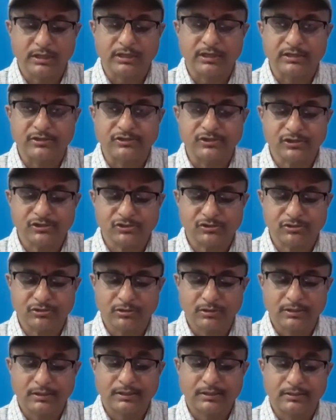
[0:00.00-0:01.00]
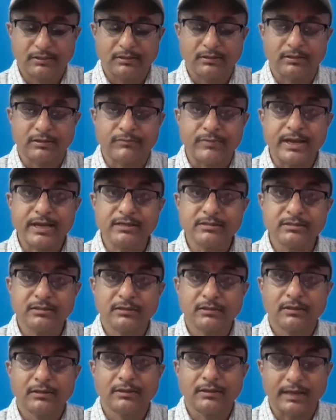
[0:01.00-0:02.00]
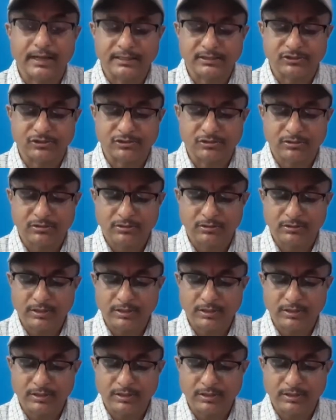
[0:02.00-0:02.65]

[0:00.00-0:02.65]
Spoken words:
he just remained clenched.